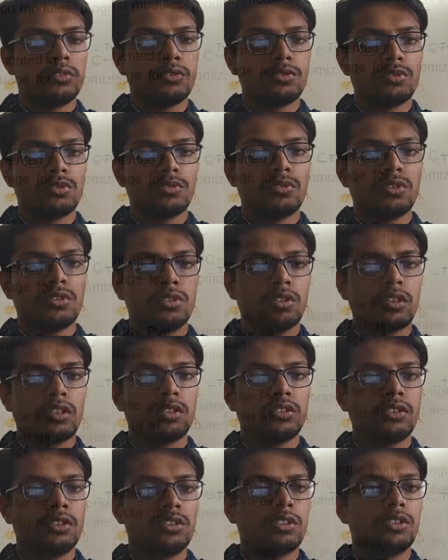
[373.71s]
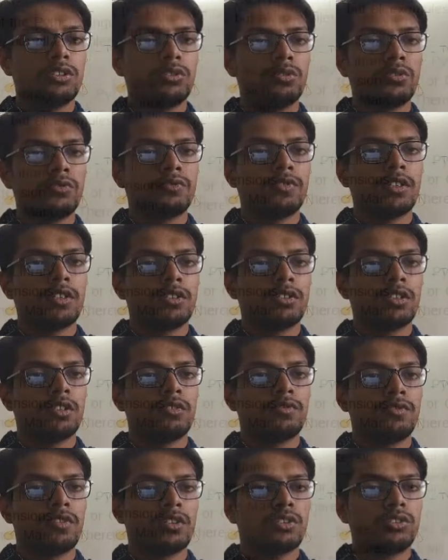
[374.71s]
tutorial, and here you'll find
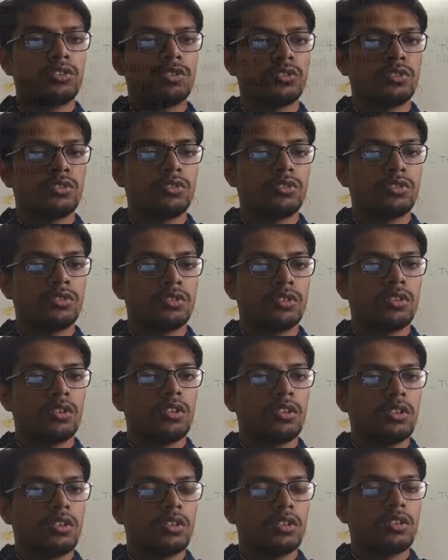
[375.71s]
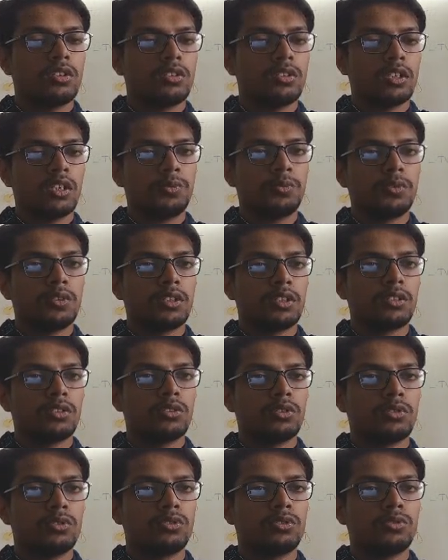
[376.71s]
other functions that we can
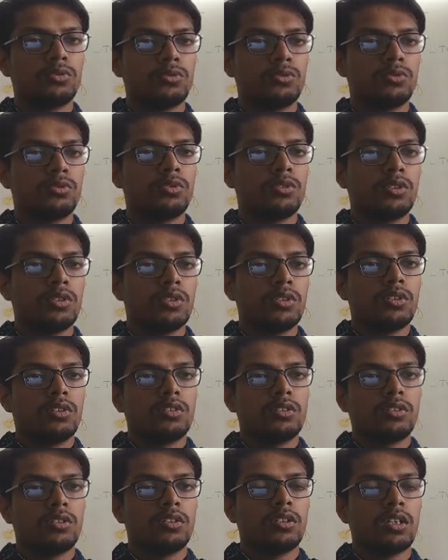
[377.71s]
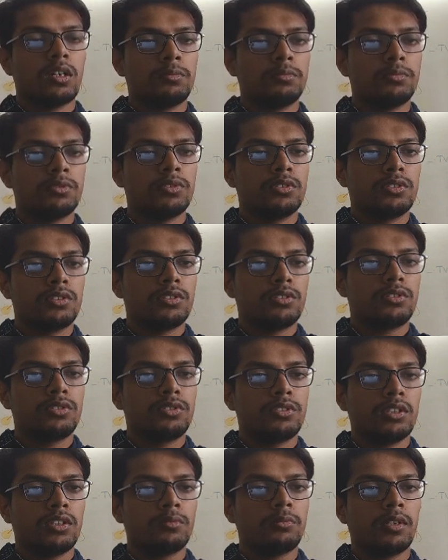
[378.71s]
go through. The numbers,
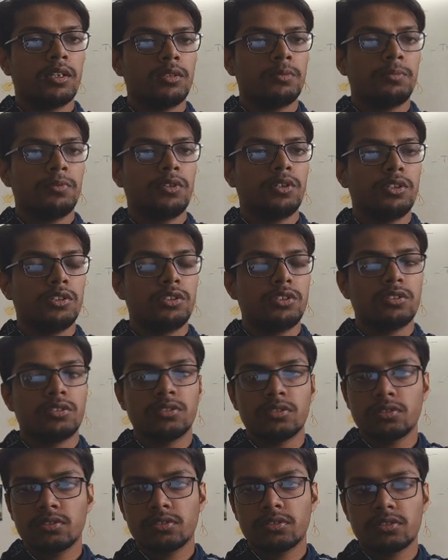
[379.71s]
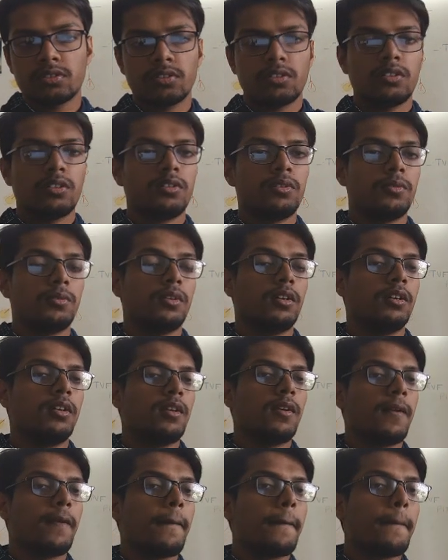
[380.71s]
string manipulations, right?